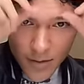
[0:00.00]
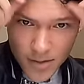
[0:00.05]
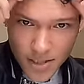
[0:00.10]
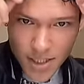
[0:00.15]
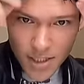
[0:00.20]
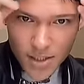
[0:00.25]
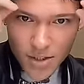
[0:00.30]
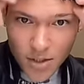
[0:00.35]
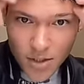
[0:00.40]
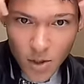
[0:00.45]
I've
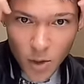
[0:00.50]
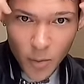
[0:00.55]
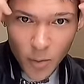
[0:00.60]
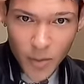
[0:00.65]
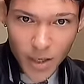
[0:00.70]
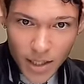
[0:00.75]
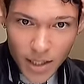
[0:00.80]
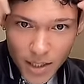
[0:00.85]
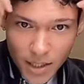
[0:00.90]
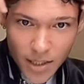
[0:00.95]
seen so
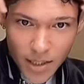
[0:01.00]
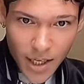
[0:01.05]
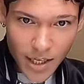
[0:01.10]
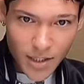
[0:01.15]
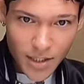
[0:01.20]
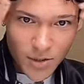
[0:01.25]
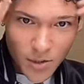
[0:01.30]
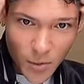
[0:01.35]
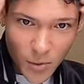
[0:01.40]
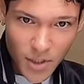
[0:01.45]
many,
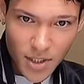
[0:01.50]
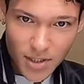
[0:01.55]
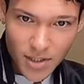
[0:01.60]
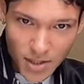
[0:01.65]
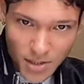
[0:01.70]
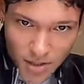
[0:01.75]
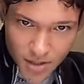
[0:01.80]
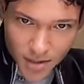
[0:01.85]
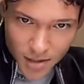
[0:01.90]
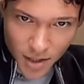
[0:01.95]
like,
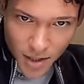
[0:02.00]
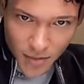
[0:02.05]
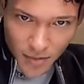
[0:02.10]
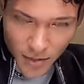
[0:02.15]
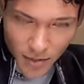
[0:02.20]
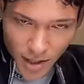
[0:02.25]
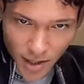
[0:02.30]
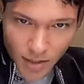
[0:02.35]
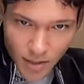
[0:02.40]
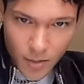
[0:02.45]
tweets and
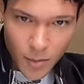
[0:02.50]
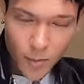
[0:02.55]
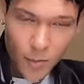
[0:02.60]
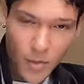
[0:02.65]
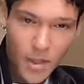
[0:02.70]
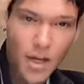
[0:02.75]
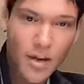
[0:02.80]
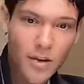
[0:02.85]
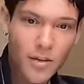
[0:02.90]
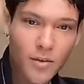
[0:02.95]
stuff. Like,
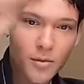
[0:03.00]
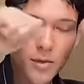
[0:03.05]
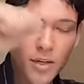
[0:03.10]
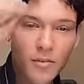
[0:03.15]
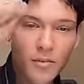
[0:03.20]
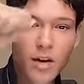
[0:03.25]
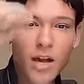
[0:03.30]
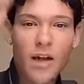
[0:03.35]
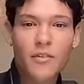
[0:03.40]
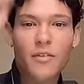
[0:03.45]

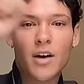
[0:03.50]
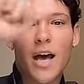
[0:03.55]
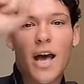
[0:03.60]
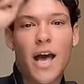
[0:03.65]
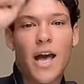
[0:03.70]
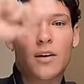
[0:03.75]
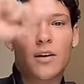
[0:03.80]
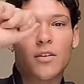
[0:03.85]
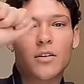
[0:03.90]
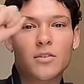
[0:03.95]
whenever I have a
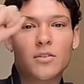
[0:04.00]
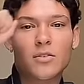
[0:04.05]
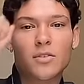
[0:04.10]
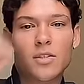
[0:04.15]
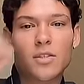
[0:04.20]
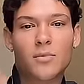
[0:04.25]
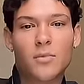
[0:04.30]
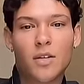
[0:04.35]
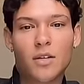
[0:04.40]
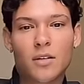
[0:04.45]
hat on or
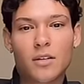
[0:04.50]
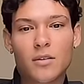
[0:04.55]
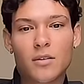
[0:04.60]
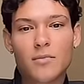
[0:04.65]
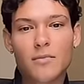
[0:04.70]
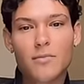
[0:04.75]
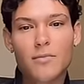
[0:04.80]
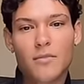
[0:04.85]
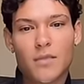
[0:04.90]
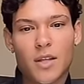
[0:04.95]

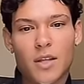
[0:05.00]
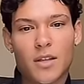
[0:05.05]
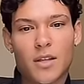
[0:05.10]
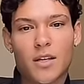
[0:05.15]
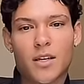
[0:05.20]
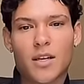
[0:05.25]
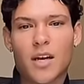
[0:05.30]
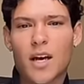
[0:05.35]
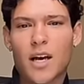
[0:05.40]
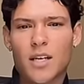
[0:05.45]
something, and
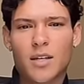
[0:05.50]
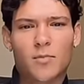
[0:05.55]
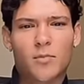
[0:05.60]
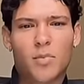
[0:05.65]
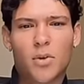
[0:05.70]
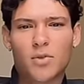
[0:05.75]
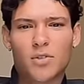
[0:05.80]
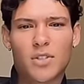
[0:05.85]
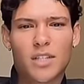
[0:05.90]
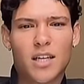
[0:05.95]
then I
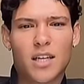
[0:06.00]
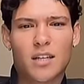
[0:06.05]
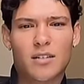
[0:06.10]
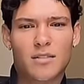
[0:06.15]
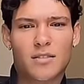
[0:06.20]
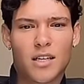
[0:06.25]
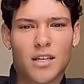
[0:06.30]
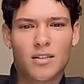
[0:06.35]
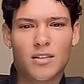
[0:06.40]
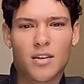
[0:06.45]
posted, like,
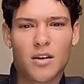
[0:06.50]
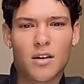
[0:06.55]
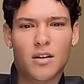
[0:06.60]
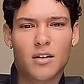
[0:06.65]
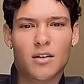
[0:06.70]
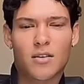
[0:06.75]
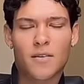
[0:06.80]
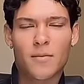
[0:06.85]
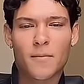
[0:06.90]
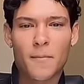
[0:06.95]
a
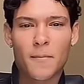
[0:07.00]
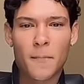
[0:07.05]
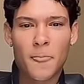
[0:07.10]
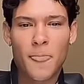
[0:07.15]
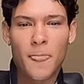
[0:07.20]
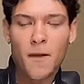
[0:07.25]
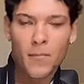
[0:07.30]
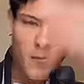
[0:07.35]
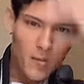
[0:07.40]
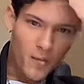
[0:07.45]
TikTok
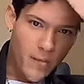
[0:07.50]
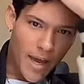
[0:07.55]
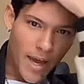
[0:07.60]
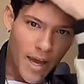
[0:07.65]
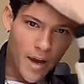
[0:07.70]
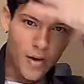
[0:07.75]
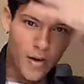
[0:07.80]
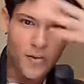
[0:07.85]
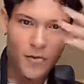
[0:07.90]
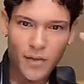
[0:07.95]
with my
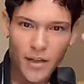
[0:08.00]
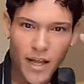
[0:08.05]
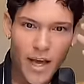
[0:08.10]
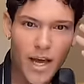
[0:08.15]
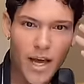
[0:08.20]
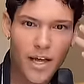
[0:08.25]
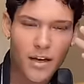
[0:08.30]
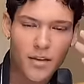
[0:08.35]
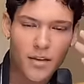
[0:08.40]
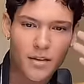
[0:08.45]
hair
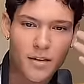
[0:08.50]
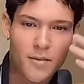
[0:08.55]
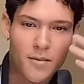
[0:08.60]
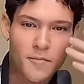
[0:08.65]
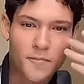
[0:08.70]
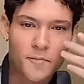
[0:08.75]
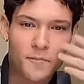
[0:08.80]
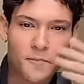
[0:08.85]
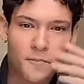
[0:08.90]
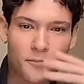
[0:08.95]

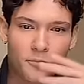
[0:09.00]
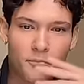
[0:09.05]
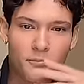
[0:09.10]
flat,